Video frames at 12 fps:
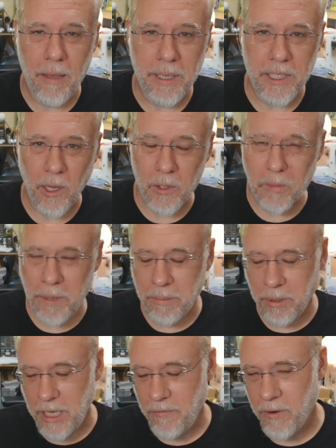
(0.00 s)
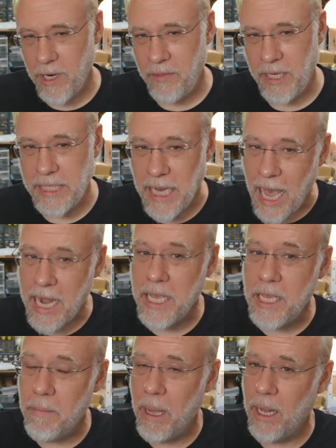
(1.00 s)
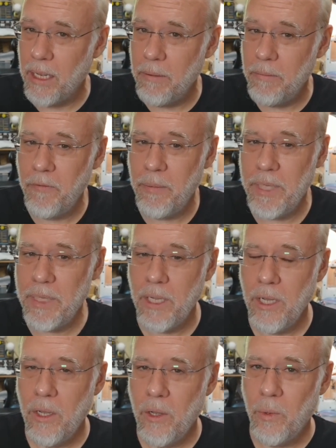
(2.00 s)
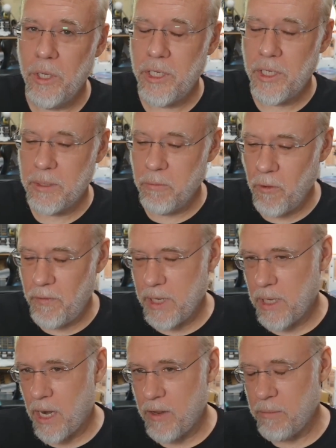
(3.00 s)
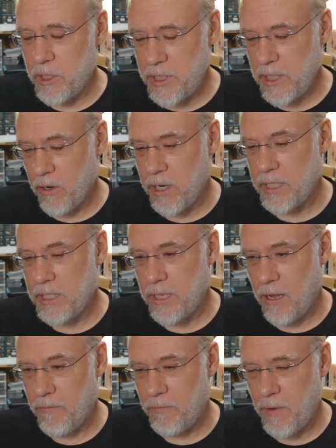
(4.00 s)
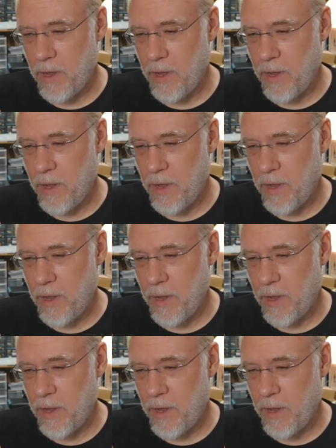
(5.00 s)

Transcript: He's also a big believer in the TinyML movement, which is moving a lot of the machine learning stuff